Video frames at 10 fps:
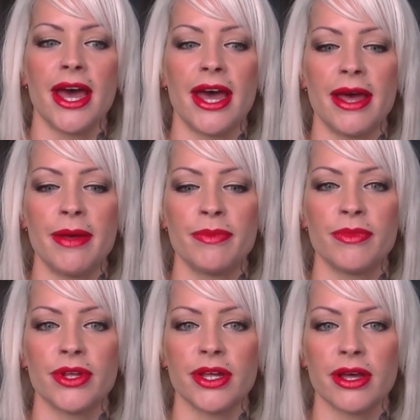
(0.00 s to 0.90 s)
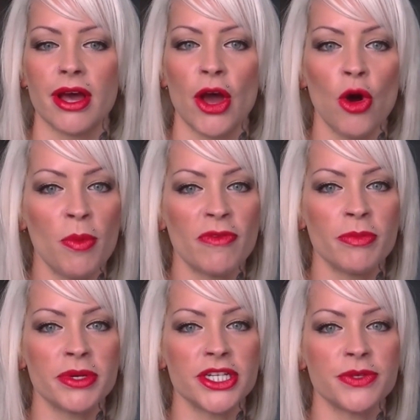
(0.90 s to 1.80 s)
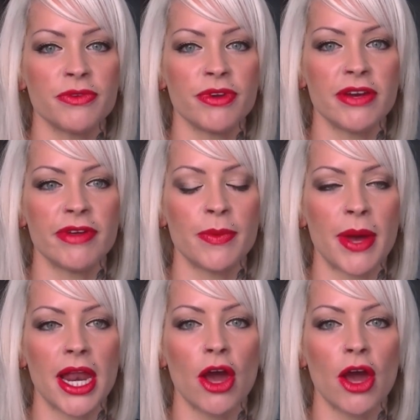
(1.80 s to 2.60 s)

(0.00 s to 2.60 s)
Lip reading: I hope everybody's doing really, really well.